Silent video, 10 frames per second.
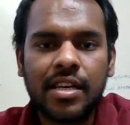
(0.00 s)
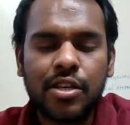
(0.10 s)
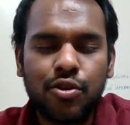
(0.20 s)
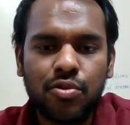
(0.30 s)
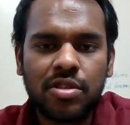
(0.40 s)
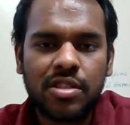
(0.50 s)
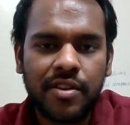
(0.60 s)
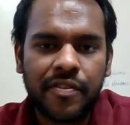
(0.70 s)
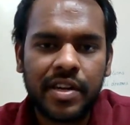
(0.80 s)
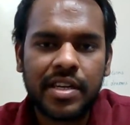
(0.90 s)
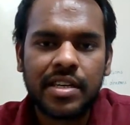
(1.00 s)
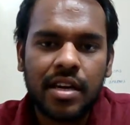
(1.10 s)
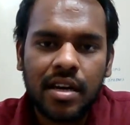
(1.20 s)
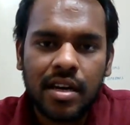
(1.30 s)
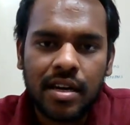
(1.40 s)
use different
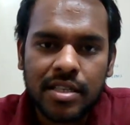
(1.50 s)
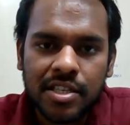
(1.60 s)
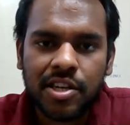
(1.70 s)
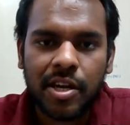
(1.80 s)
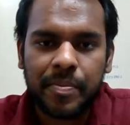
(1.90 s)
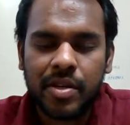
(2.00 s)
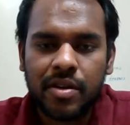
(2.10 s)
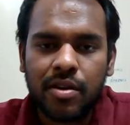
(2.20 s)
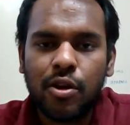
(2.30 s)
script.